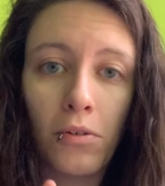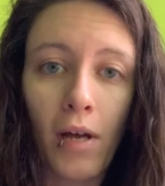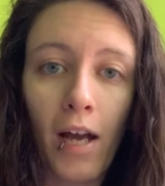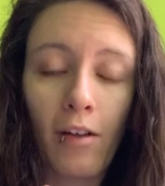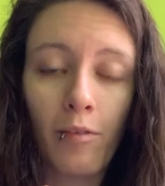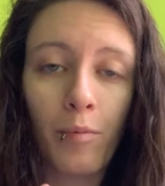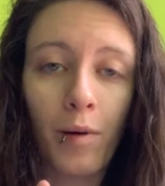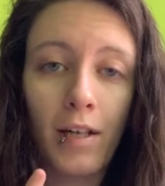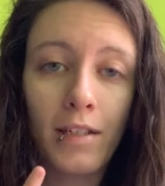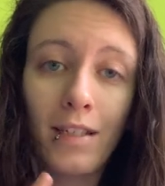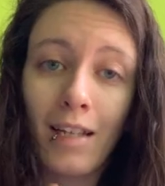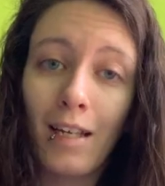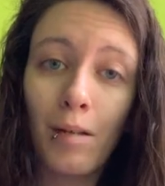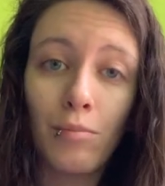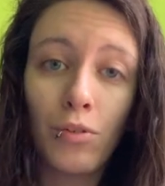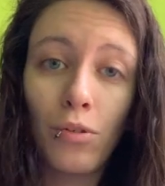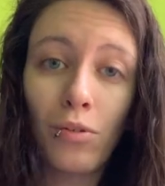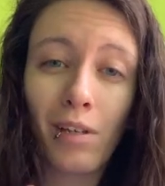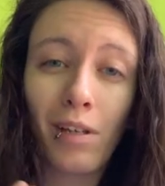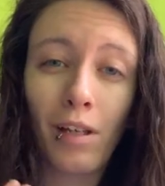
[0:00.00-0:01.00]
half price
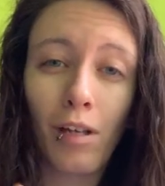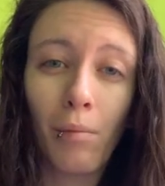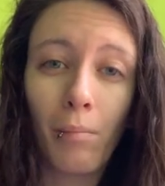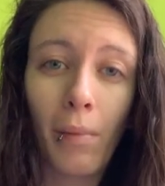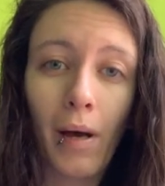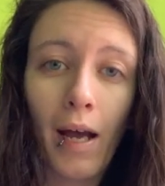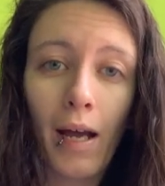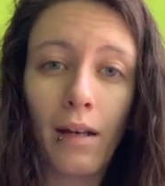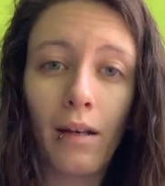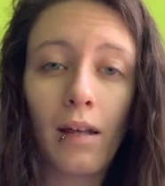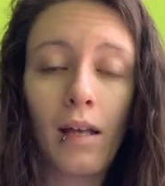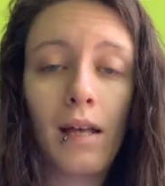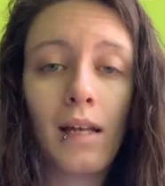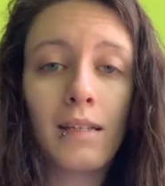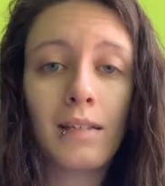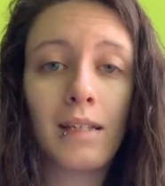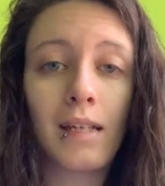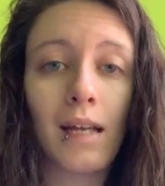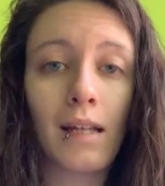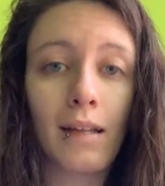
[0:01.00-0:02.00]
items you can combine
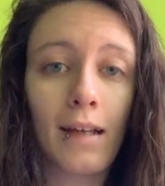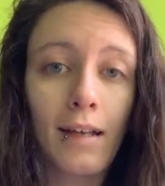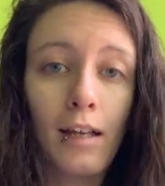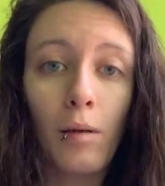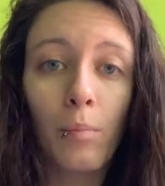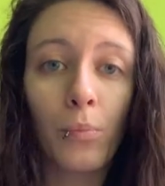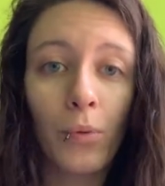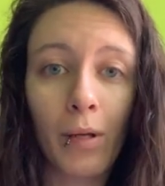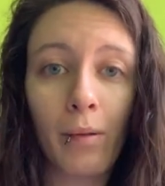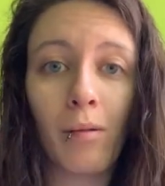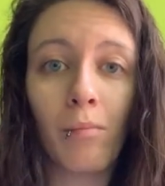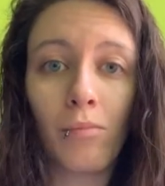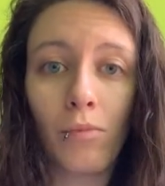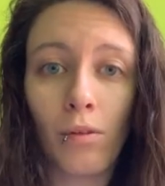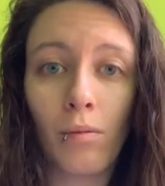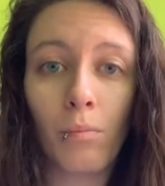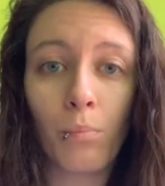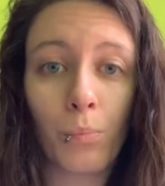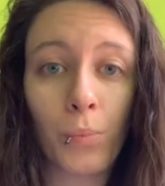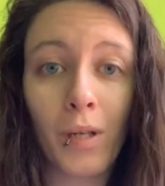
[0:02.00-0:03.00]
to get like a premium
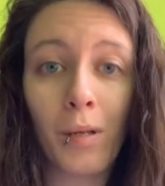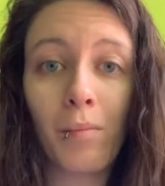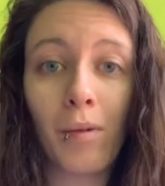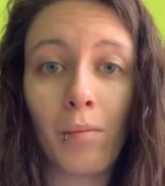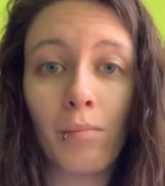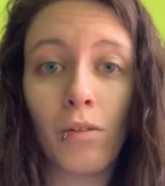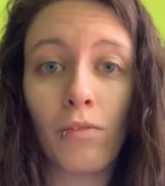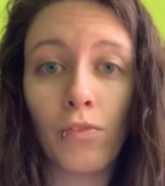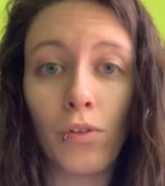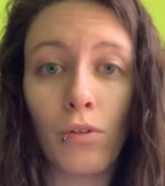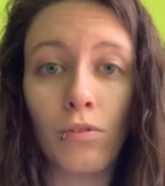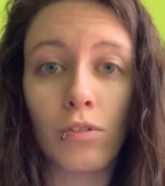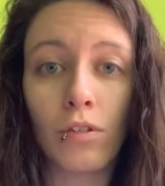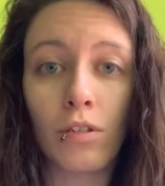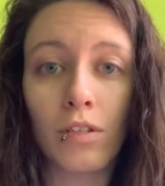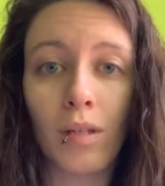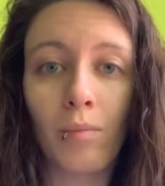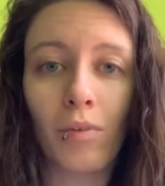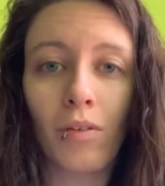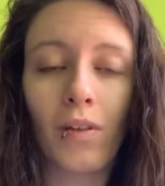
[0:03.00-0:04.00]
diffuser or
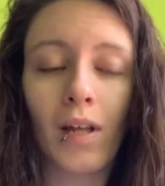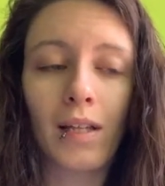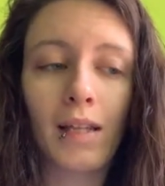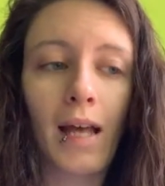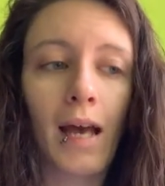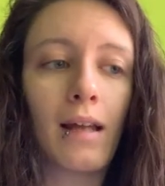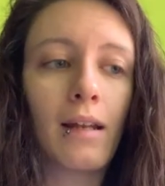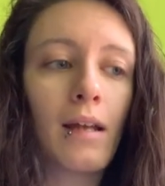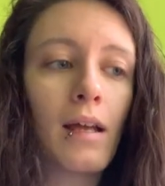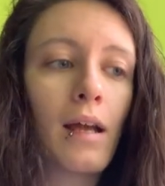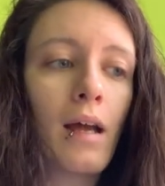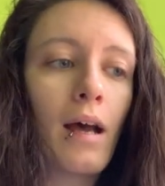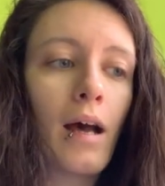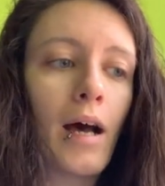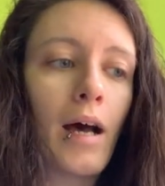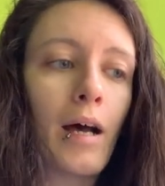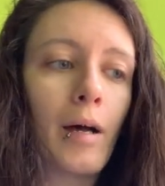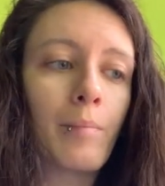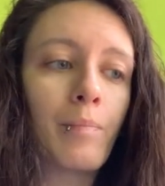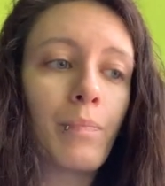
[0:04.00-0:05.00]
something like that.
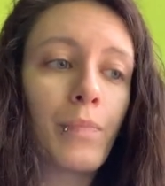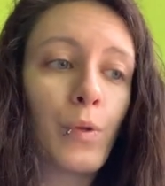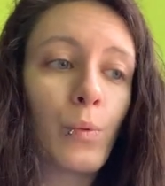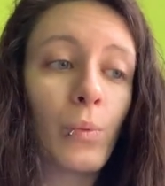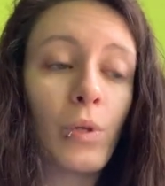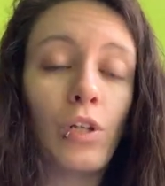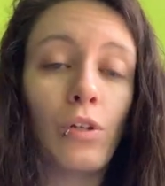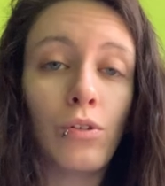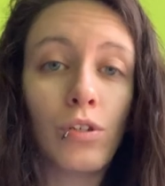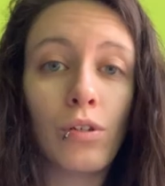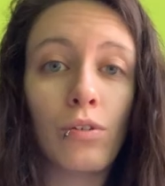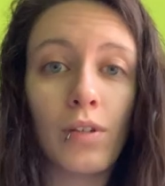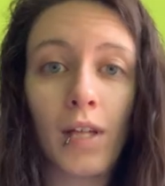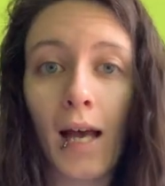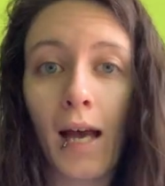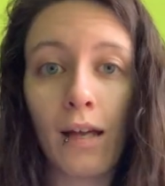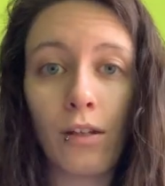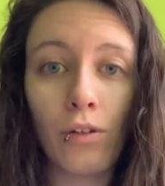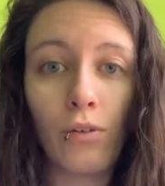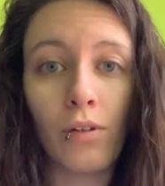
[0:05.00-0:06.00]
When you do
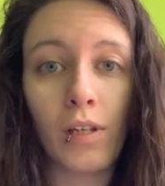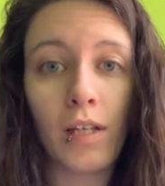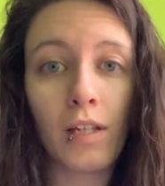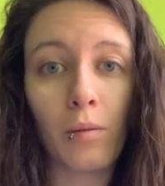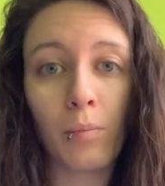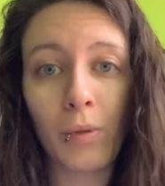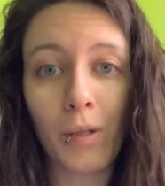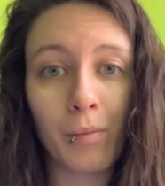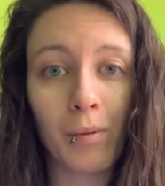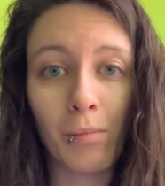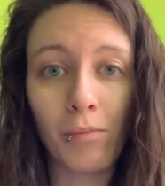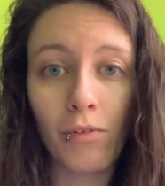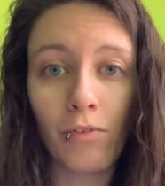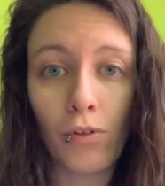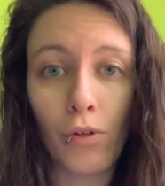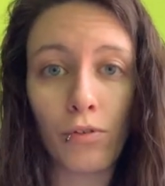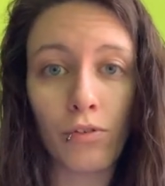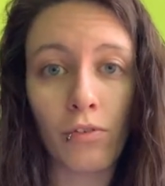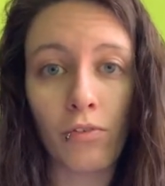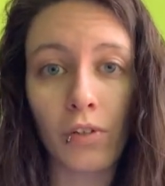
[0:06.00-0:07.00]
that, you can get a premium
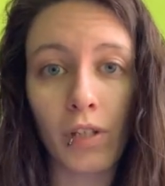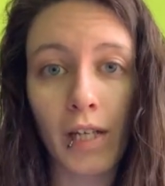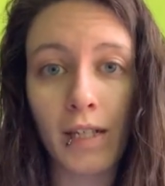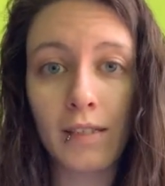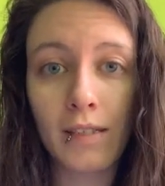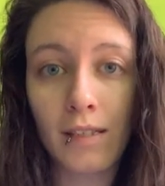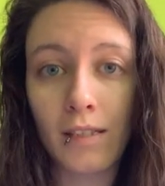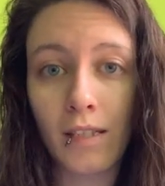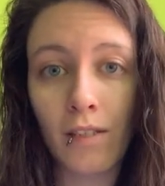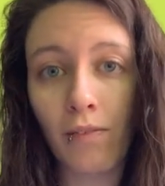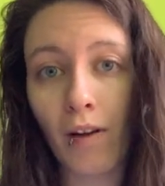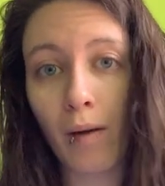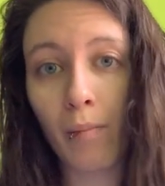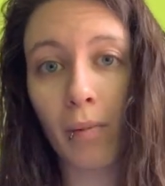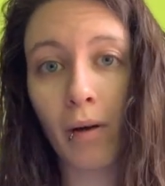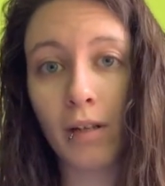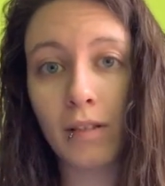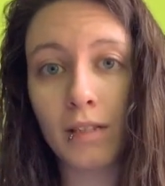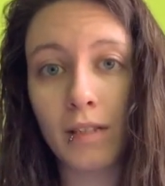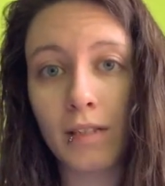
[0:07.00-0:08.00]
diffuser for like
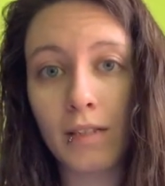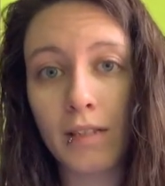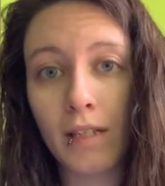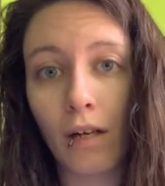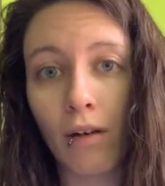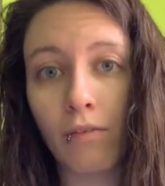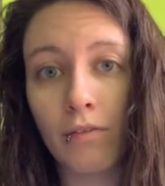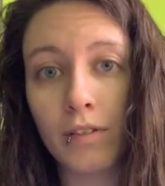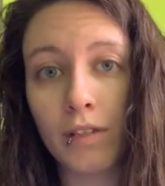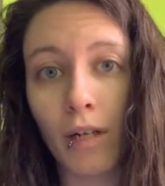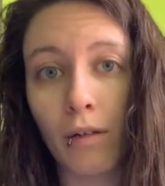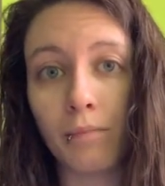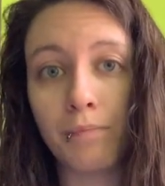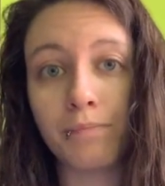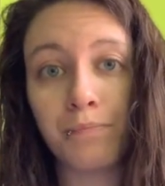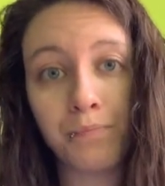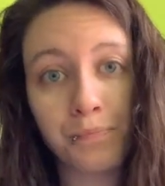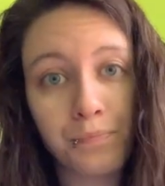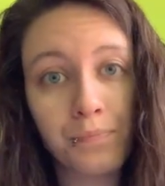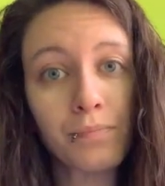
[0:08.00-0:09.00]
$65 in itself. So
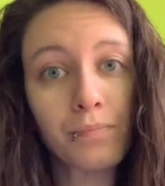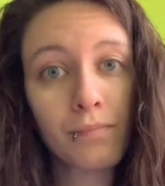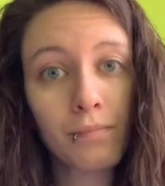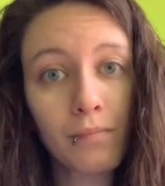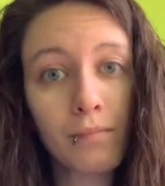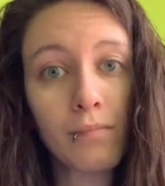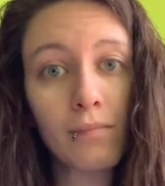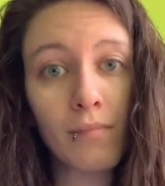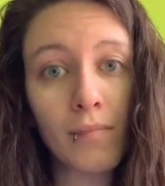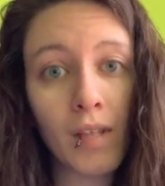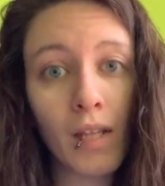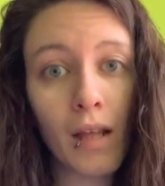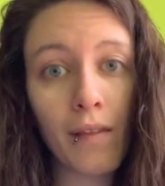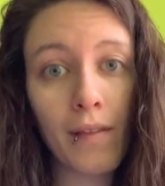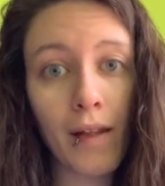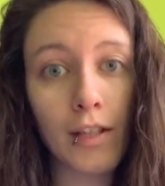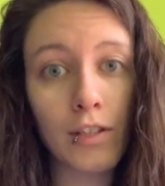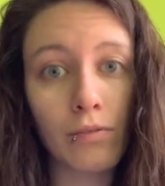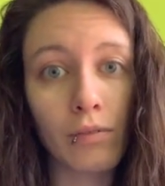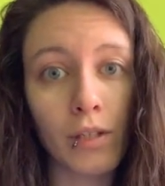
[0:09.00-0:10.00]

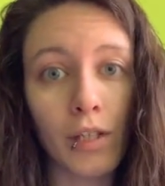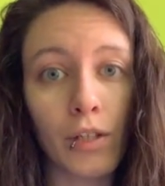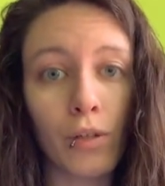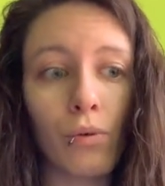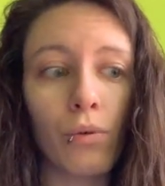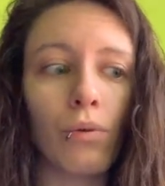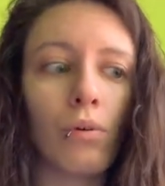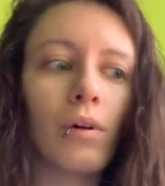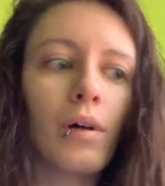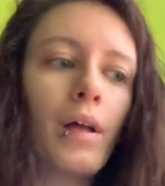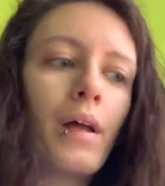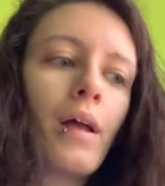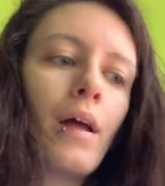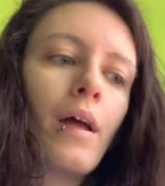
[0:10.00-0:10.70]
that's really cool.